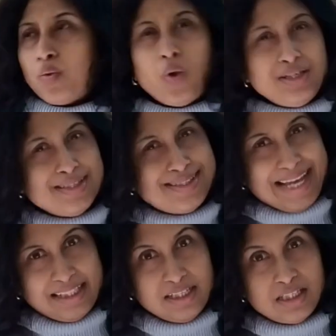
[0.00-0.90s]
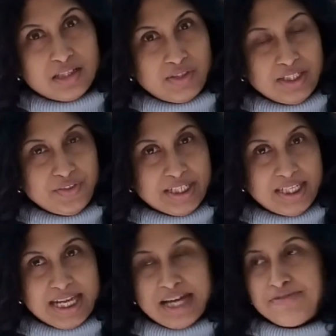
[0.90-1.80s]
What is Death Eater in
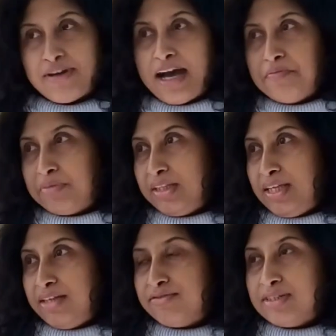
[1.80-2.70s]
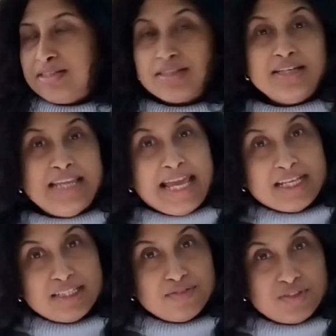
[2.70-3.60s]
real life, I believe, is the
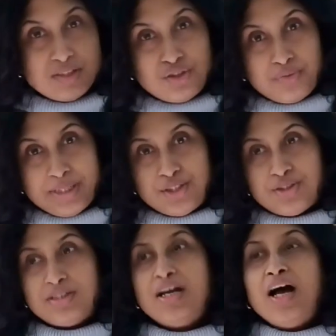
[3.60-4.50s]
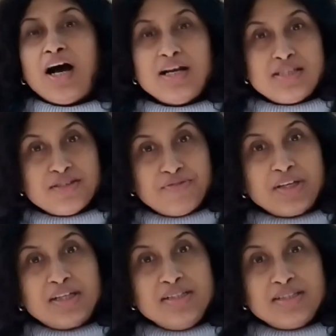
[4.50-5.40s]
negative situation, a
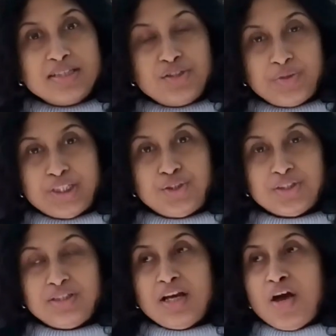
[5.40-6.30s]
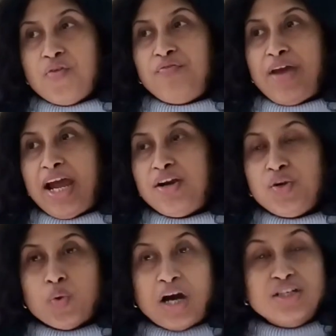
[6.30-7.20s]
difficult situation
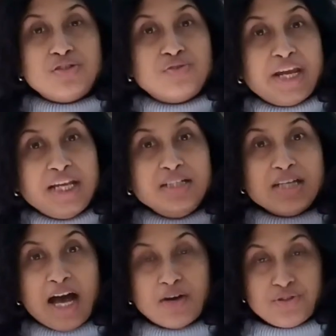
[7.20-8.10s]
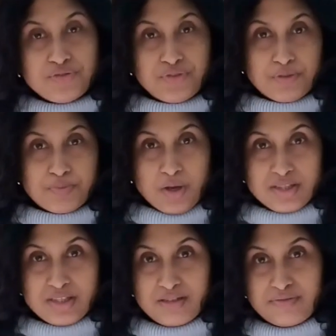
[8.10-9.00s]
where you are drained out of your
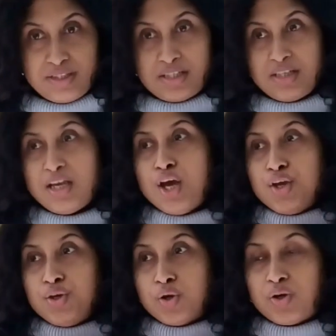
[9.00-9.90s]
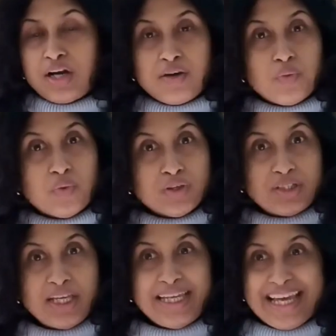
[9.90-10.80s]
positivity, your
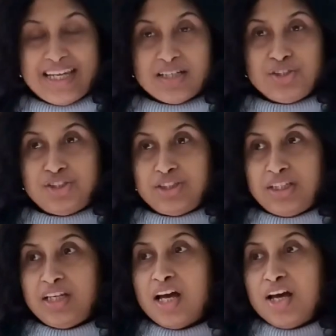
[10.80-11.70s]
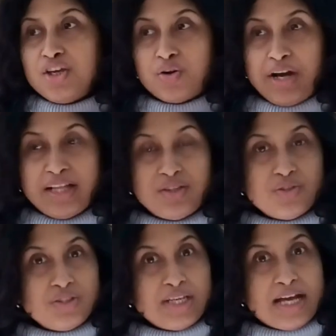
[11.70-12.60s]
working energy, your
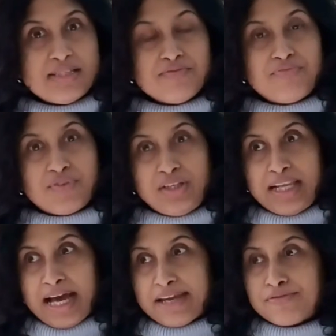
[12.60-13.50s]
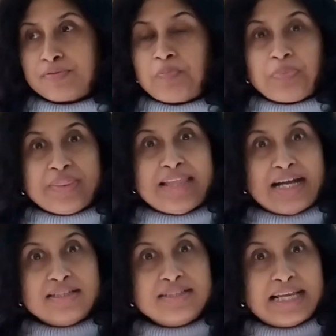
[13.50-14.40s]
enthusiasm for life.
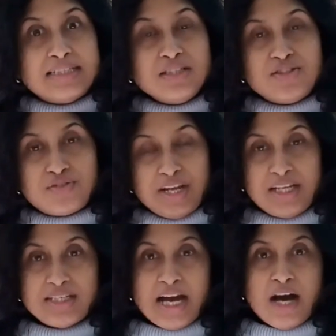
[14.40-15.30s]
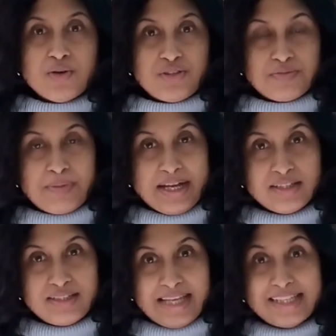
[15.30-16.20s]
That is getting drained out by
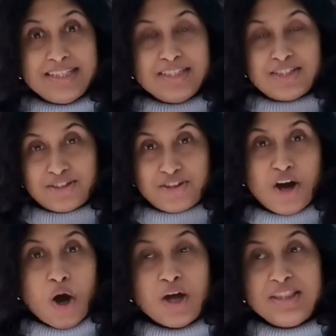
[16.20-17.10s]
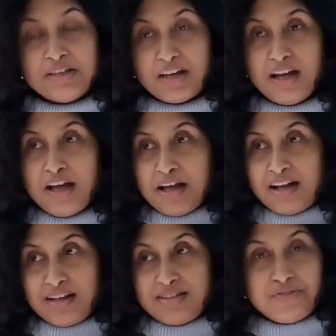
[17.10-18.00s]
the Death Eater or the
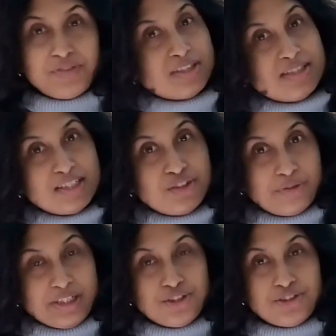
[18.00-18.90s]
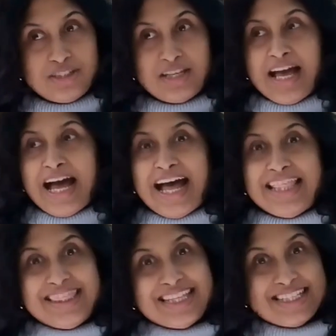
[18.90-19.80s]
difficult situation.
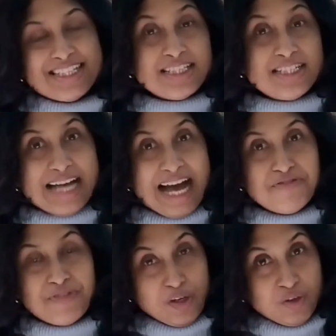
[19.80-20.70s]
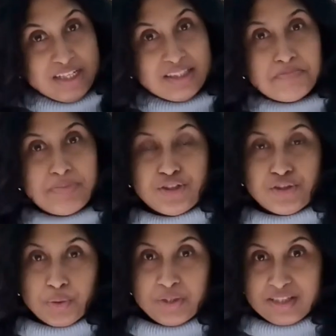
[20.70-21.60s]
And this is the time when you need the
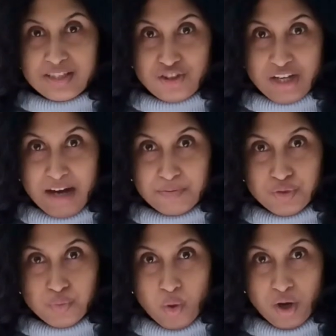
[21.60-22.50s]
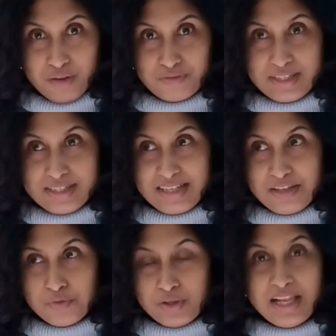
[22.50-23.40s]
Patronus charm to ward off this
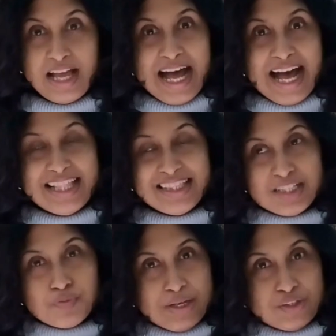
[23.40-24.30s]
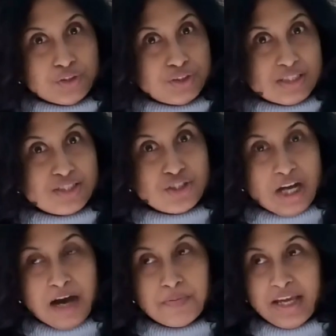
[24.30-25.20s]
evil. And this Patronus
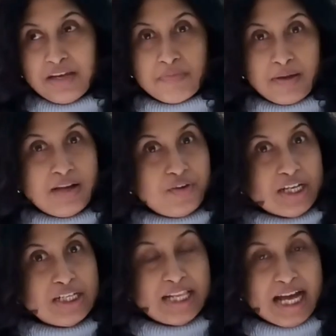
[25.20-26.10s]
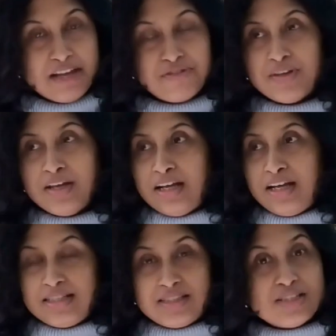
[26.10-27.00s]
charm in real life
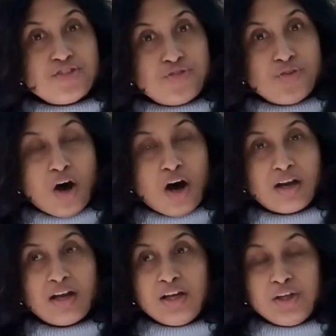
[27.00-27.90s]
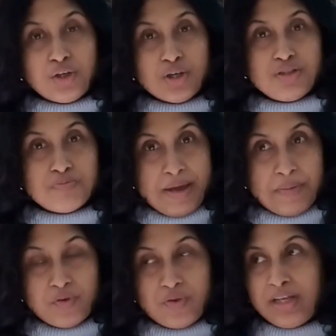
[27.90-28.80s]
is the strong, good
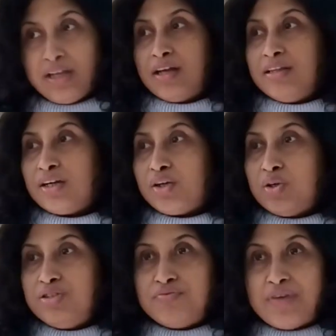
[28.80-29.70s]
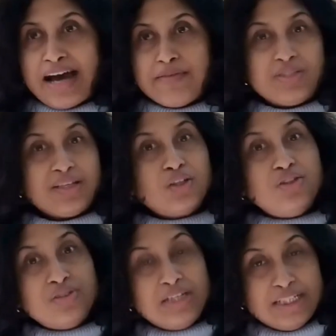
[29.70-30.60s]
memory, the good vibes, the
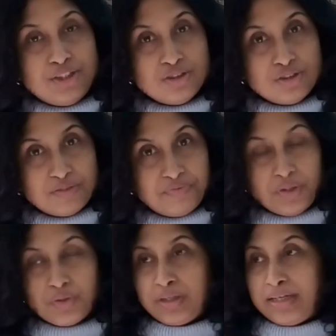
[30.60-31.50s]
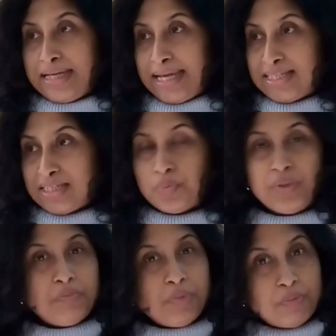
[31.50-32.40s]
good relationship you created
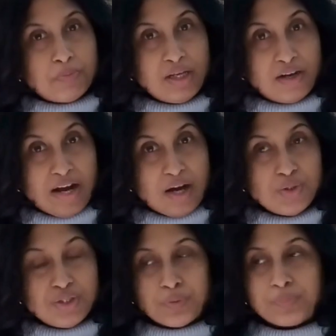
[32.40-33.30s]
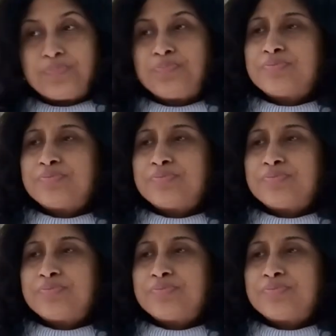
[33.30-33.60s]
with people around you.